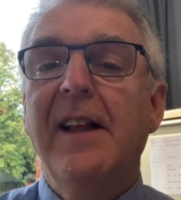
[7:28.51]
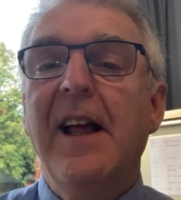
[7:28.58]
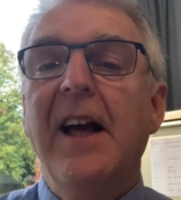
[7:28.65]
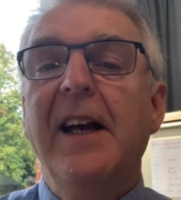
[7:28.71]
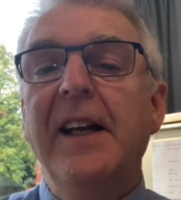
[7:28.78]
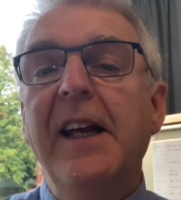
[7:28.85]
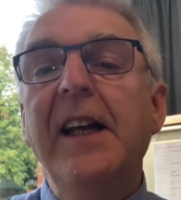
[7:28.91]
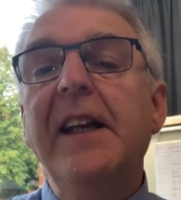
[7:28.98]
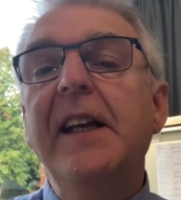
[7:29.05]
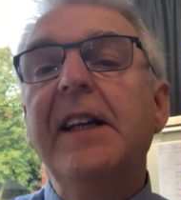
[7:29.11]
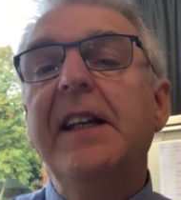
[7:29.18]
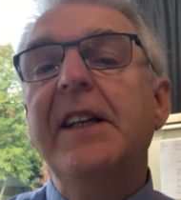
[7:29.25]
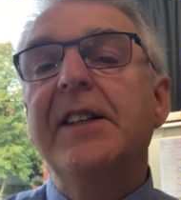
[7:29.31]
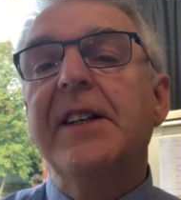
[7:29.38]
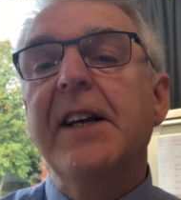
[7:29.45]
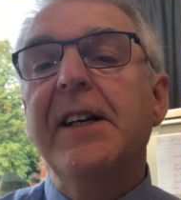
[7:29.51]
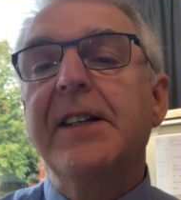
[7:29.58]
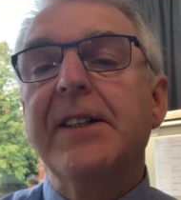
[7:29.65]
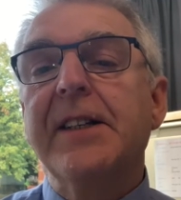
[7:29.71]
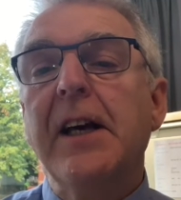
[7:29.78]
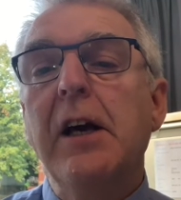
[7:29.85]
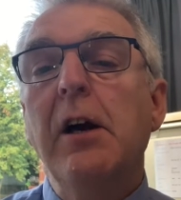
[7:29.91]
And in it he
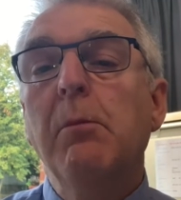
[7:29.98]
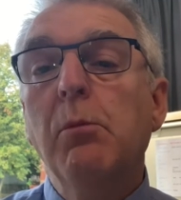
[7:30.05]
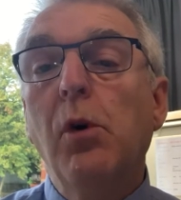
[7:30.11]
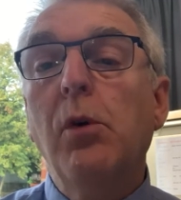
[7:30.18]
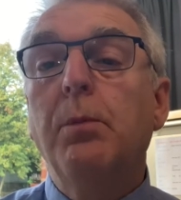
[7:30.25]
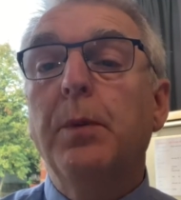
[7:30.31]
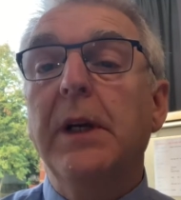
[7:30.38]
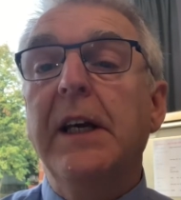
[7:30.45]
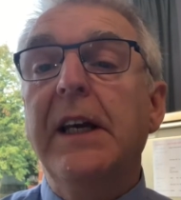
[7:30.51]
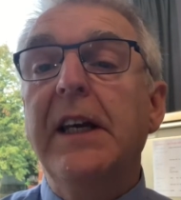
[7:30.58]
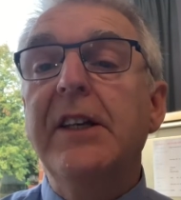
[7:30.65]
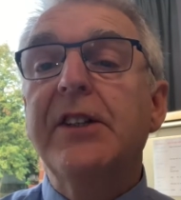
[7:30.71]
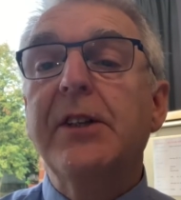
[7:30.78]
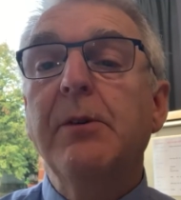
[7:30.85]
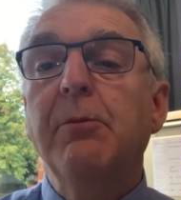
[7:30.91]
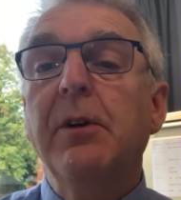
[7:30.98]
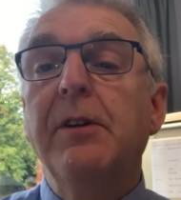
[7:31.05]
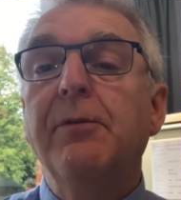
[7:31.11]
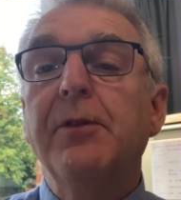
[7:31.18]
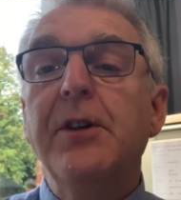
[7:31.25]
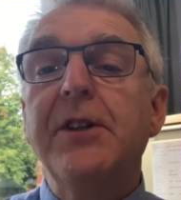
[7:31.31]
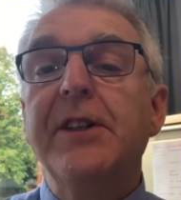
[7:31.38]
says, "More, please," were the
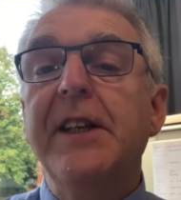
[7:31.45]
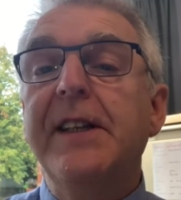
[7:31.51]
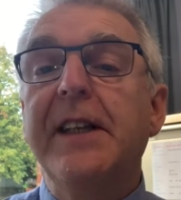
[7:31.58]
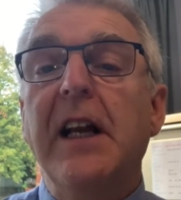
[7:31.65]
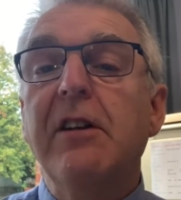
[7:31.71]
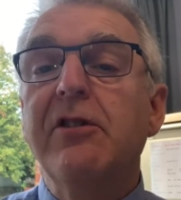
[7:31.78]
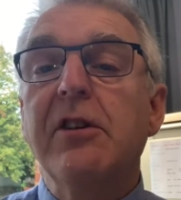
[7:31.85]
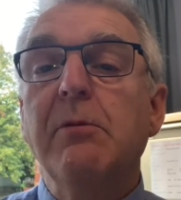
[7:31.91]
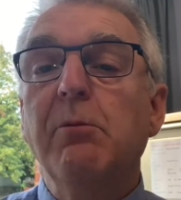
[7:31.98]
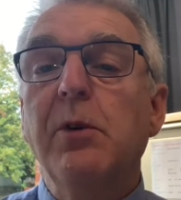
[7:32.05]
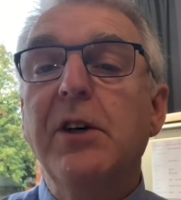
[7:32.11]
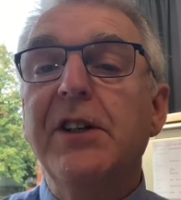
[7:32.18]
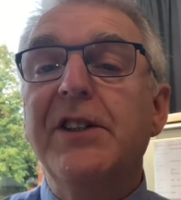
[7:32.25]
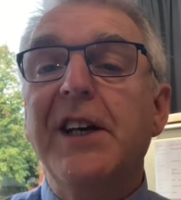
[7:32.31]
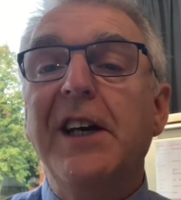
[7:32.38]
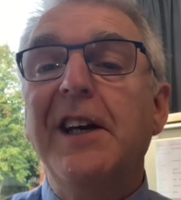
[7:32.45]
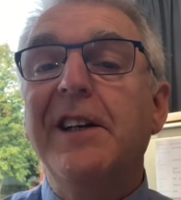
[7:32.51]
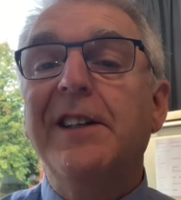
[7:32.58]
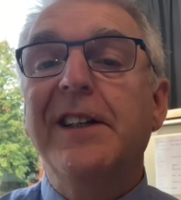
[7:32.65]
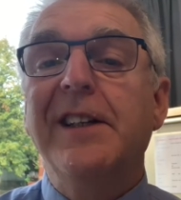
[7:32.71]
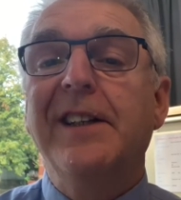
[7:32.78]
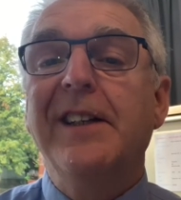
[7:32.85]
first intelligent words I
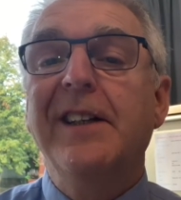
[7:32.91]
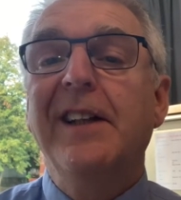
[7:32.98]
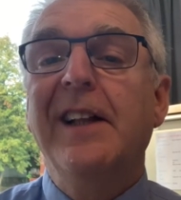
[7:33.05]
uttered.